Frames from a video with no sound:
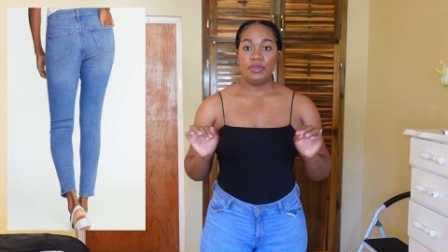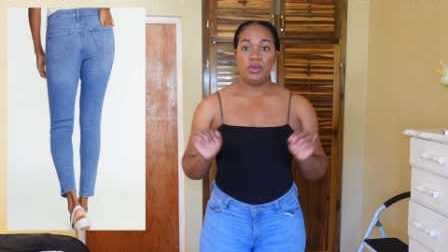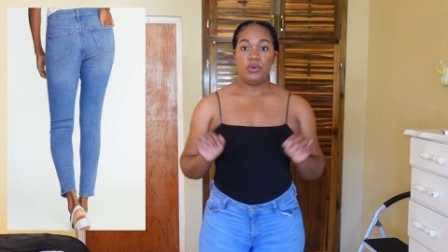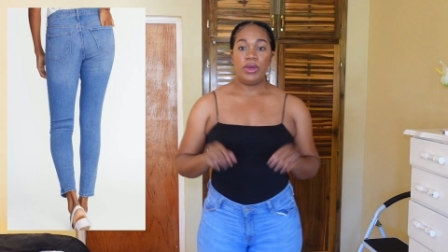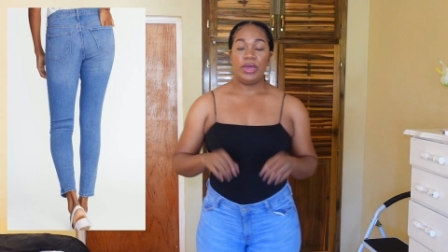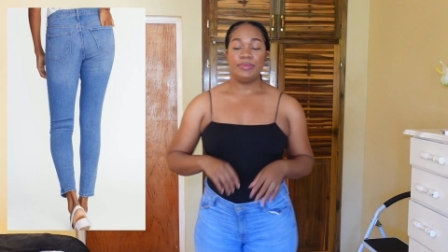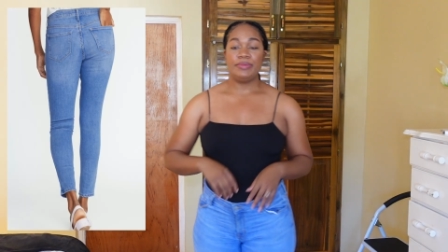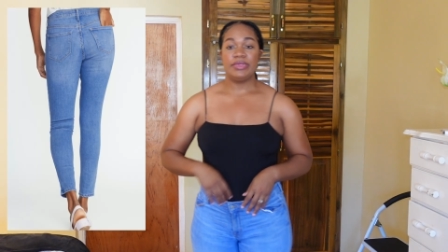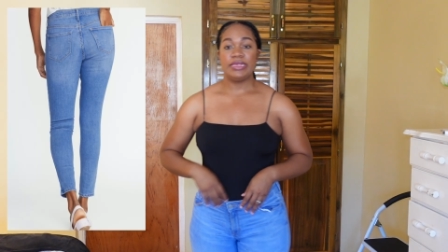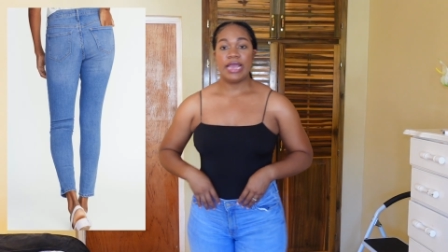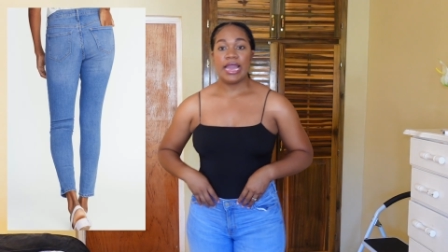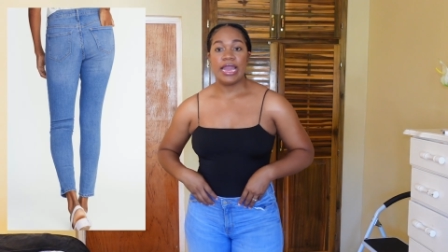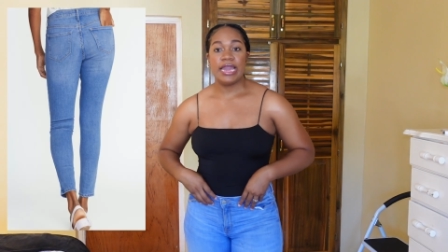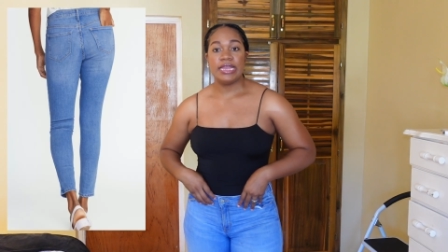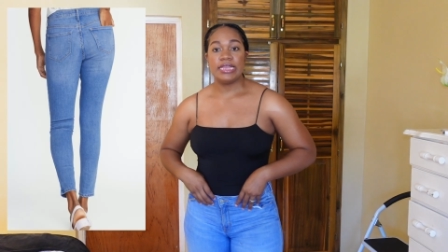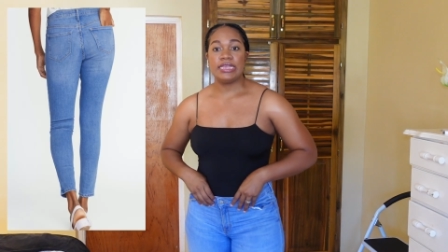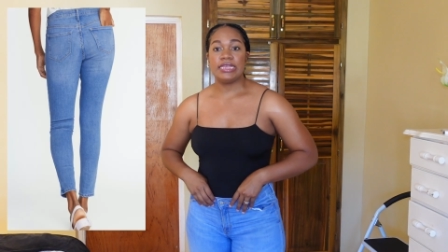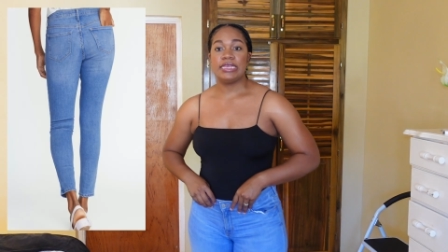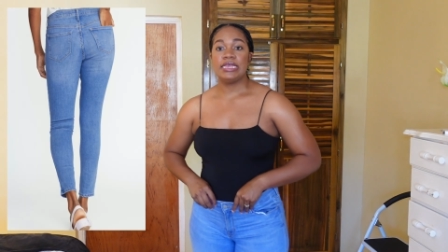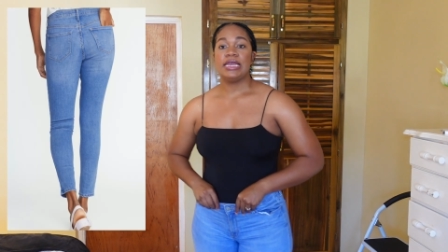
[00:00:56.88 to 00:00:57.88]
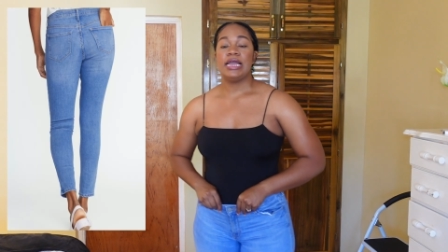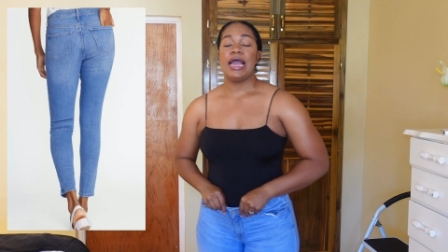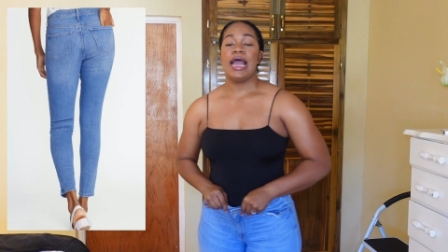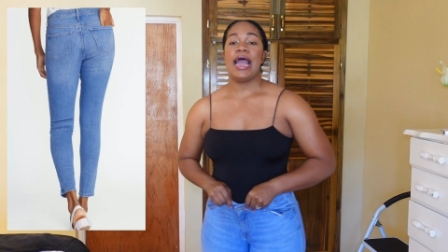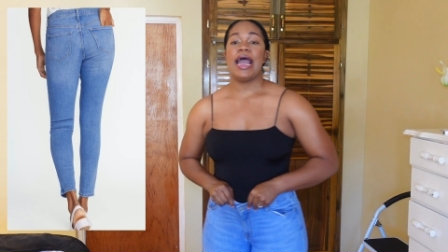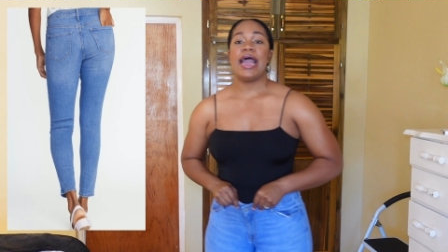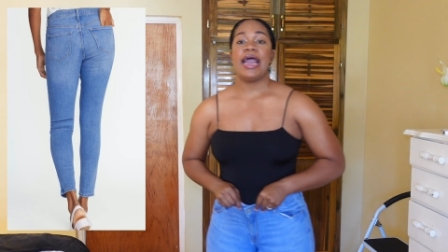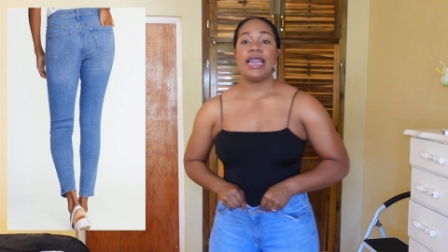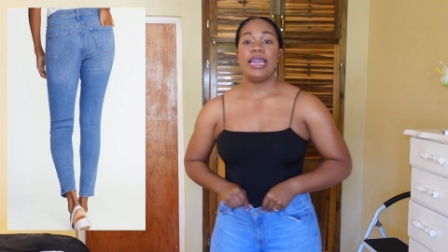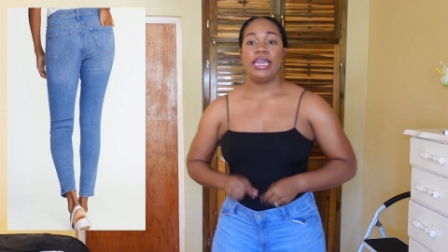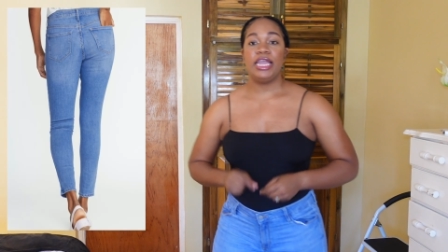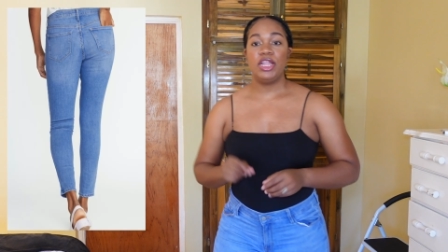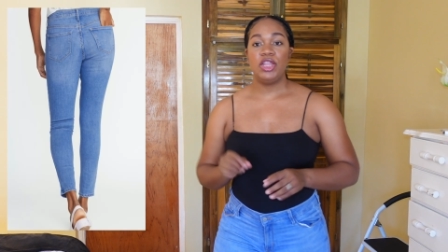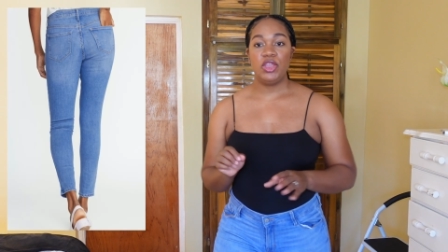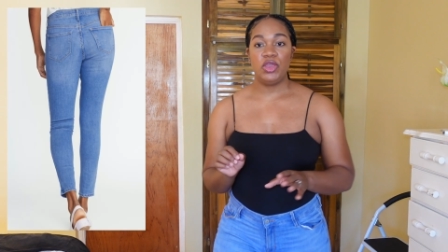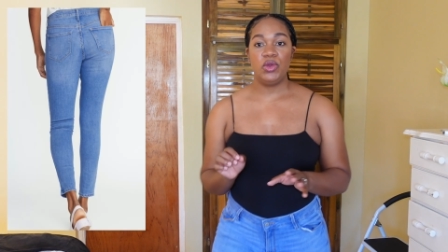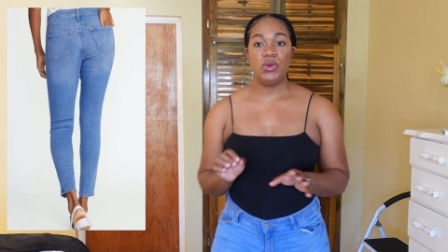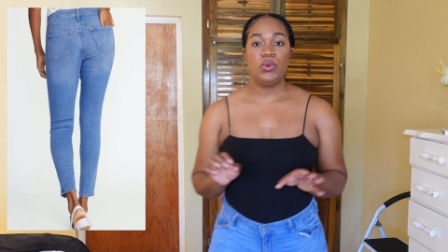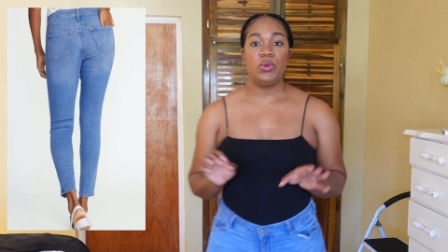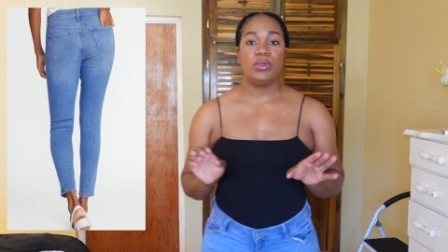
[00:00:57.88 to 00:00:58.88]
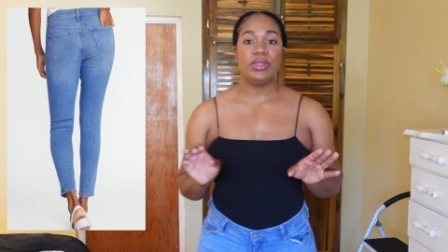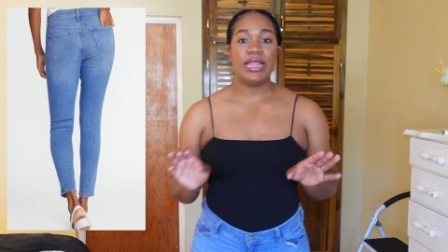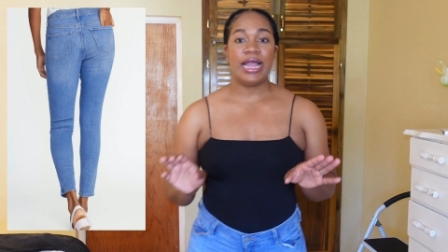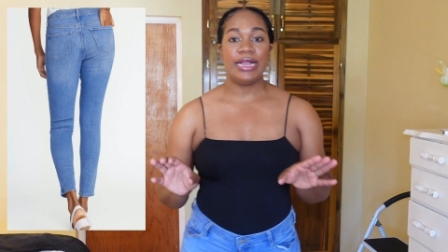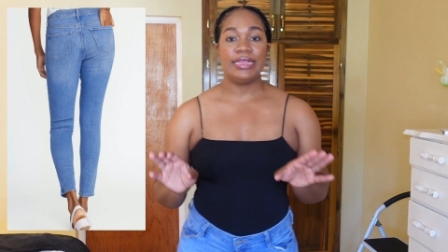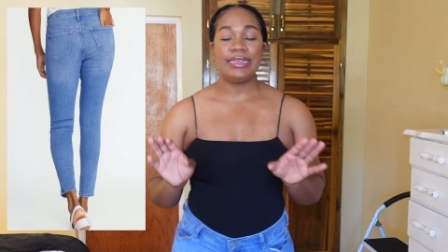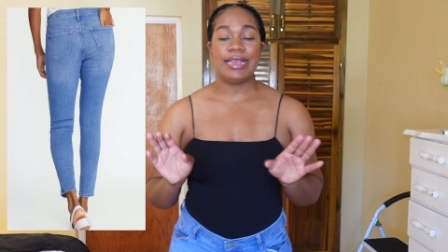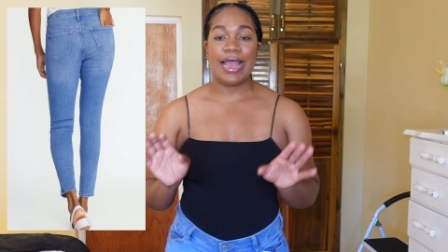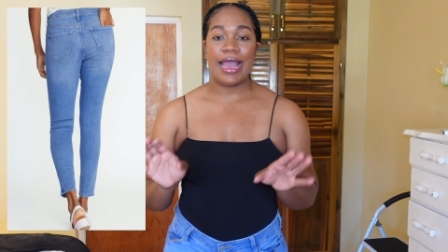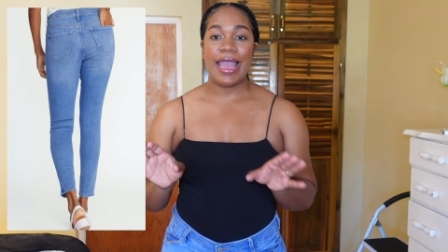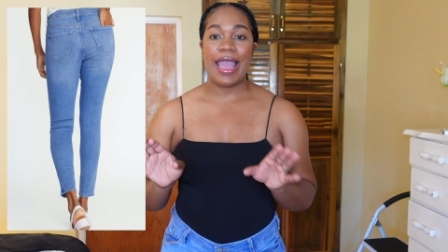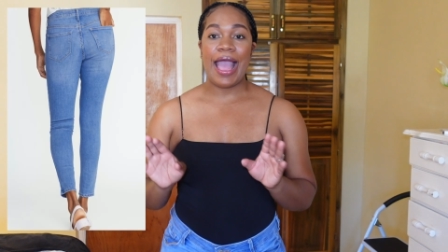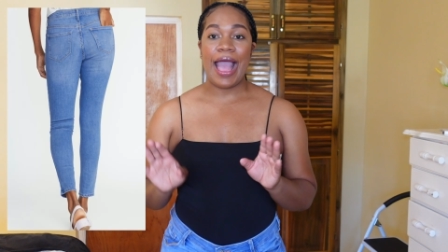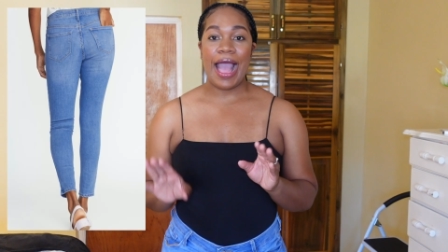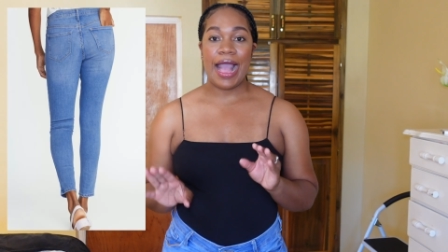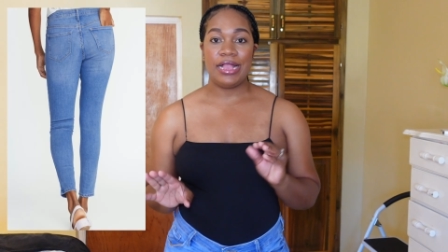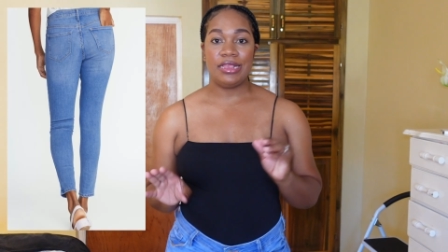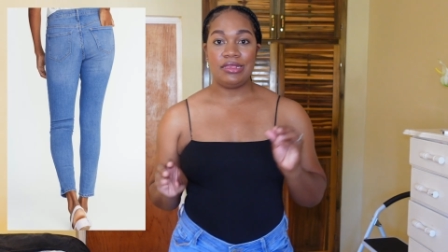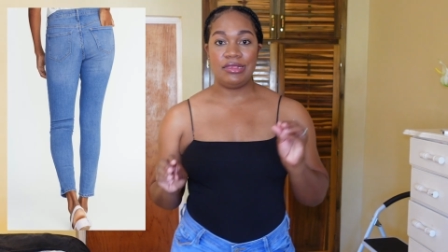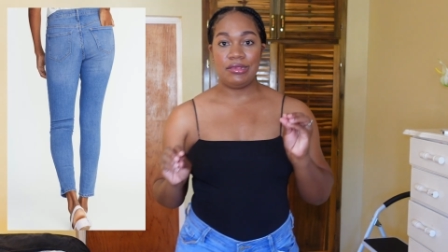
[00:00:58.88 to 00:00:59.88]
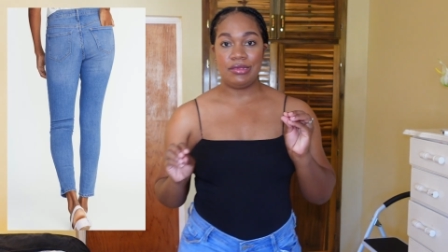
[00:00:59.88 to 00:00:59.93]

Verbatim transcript: the website, I knew that I had